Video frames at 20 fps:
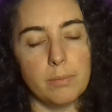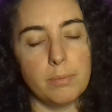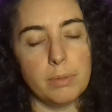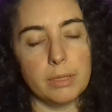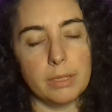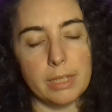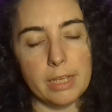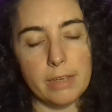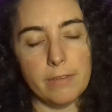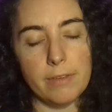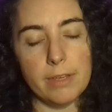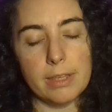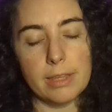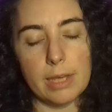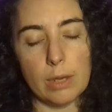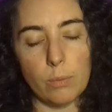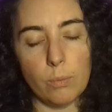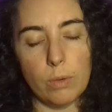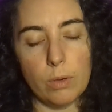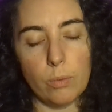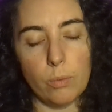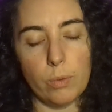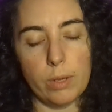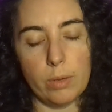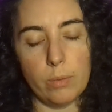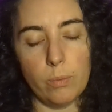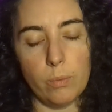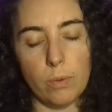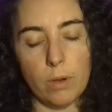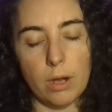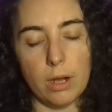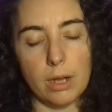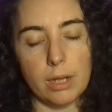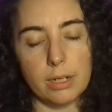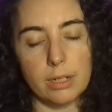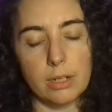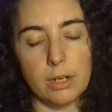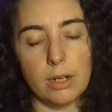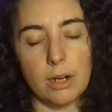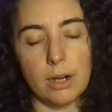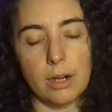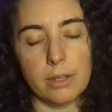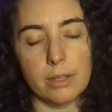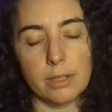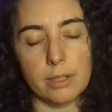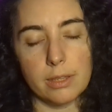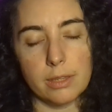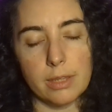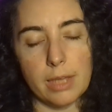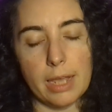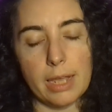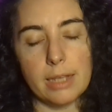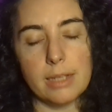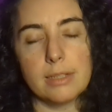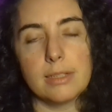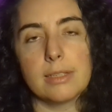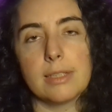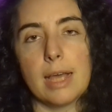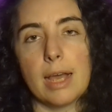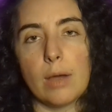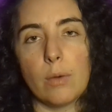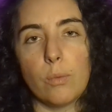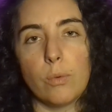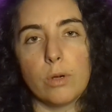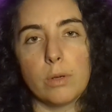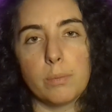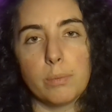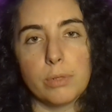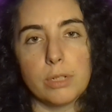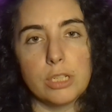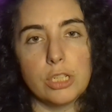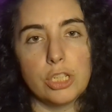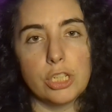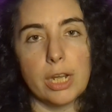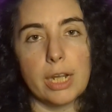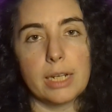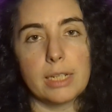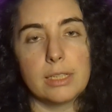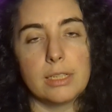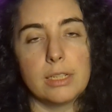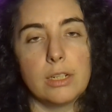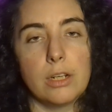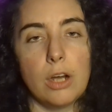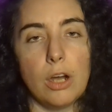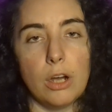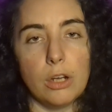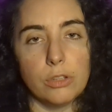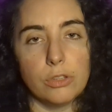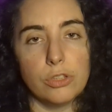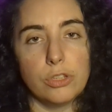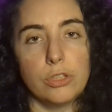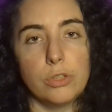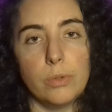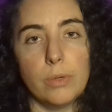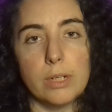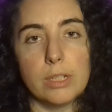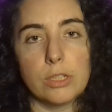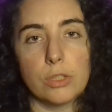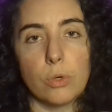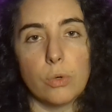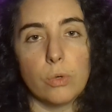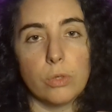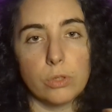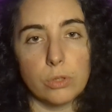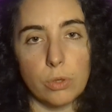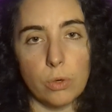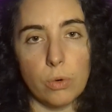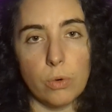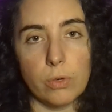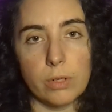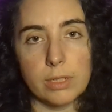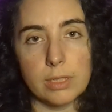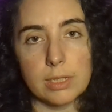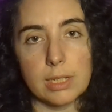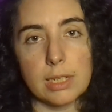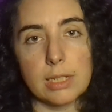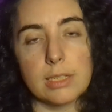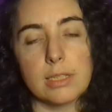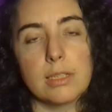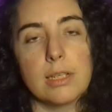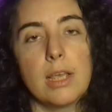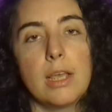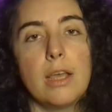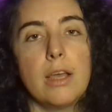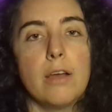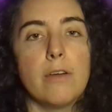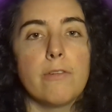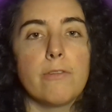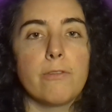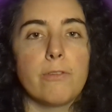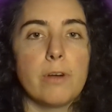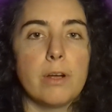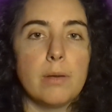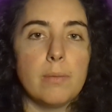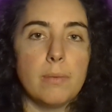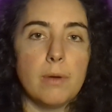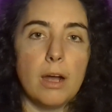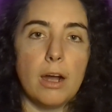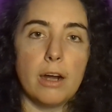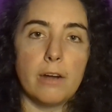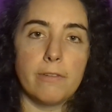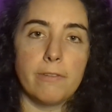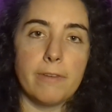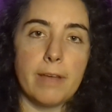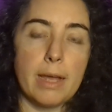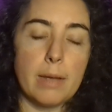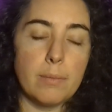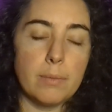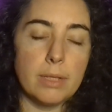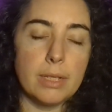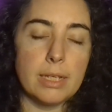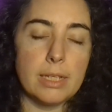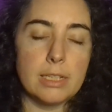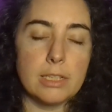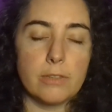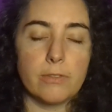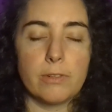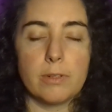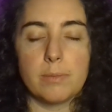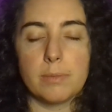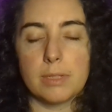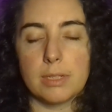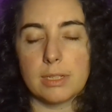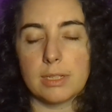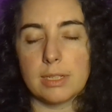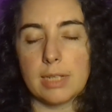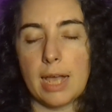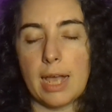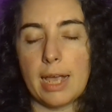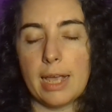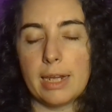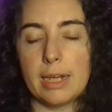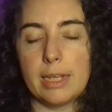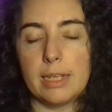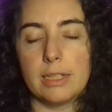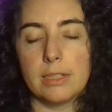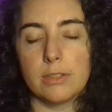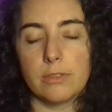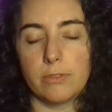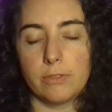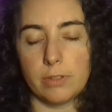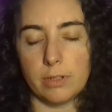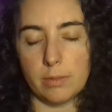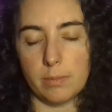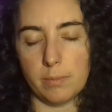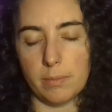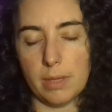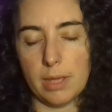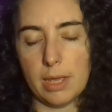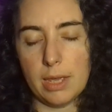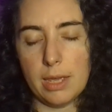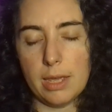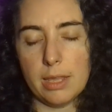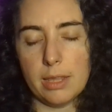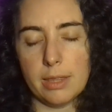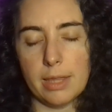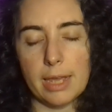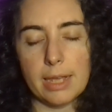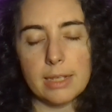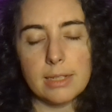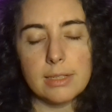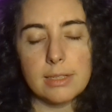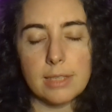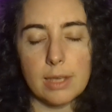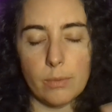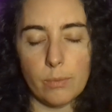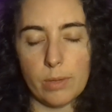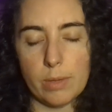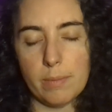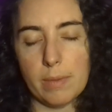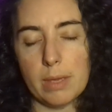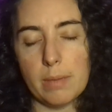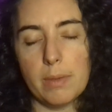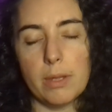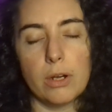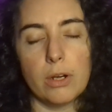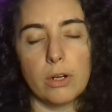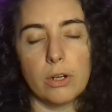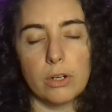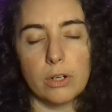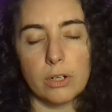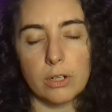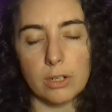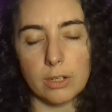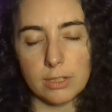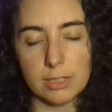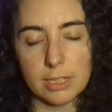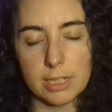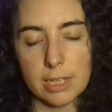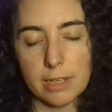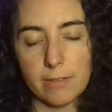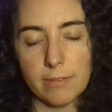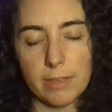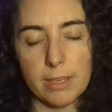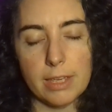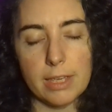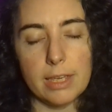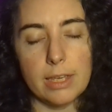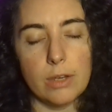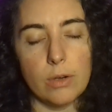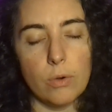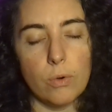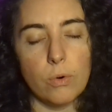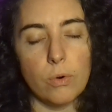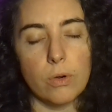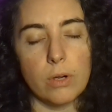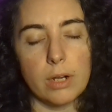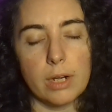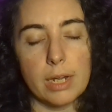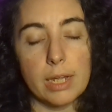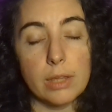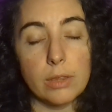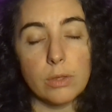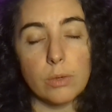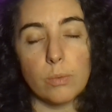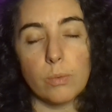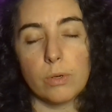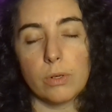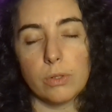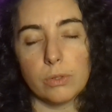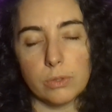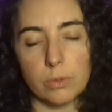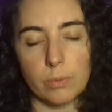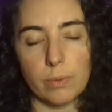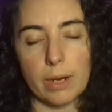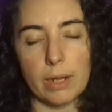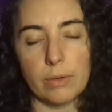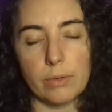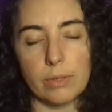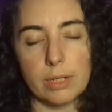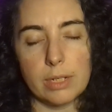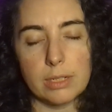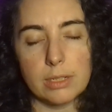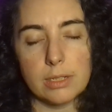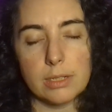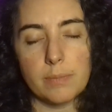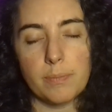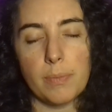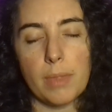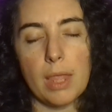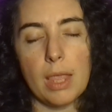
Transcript: believing that what we want are the things that were projected onto us or towards us from our families, from societies, from things that we maybe heard on TV or in the world around us.